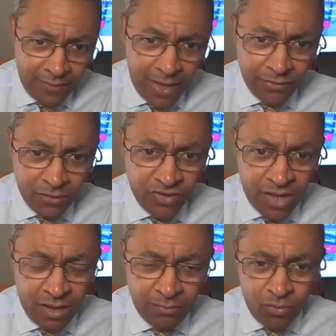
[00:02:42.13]
at the
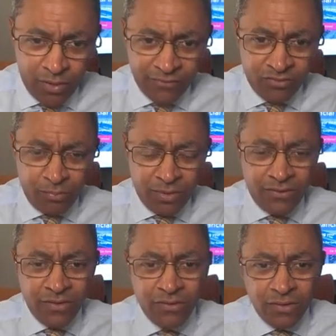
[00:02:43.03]
job or at your
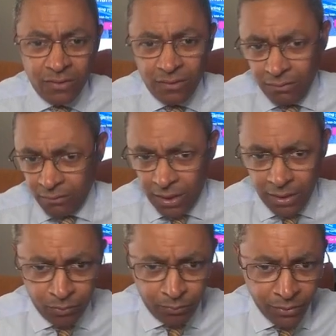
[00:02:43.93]
business,
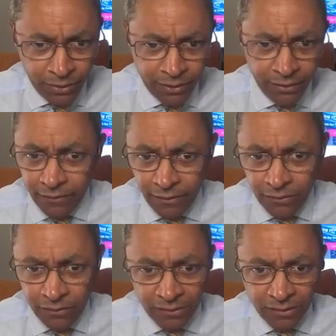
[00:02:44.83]
hey, don't put any of
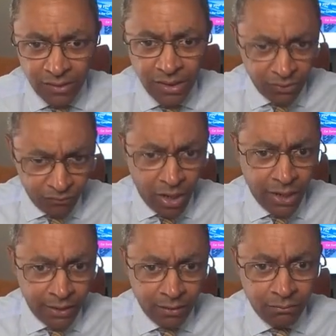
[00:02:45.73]
this in
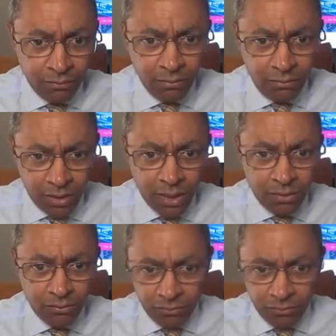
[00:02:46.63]
writing, okay?